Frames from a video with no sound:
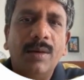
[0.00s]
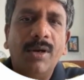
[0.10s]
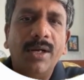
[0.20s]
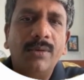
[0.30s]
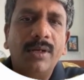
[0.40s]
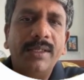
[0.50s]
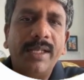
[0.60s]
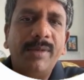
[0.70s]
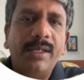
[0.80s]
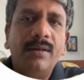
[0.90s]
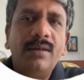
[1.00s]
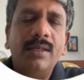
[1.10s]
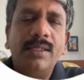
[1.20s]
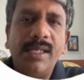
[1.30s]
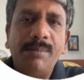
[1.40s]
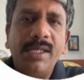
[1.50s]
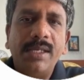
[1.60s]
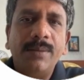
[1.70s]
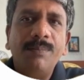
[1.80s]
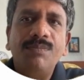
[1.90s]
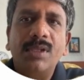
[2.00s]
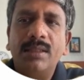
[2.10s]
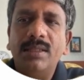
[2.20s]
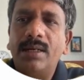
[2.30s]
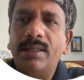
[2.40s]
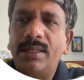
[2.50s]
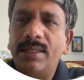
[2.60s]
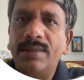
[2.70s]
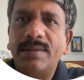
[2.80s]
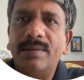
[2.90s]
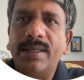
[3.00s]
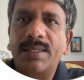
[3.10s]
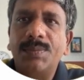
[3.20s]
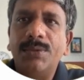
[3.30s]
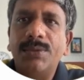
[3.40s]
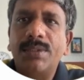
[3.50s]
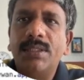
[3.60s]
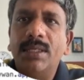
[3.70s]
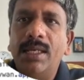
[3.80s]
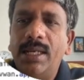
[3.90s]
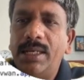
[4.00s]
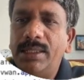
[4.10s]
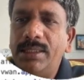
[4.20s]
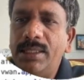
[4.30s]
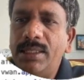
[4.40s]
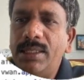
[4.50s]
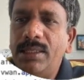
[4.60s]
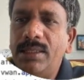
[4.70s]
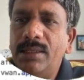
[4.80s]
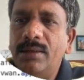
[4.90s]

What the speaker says: module.naming.apim that is exposed in the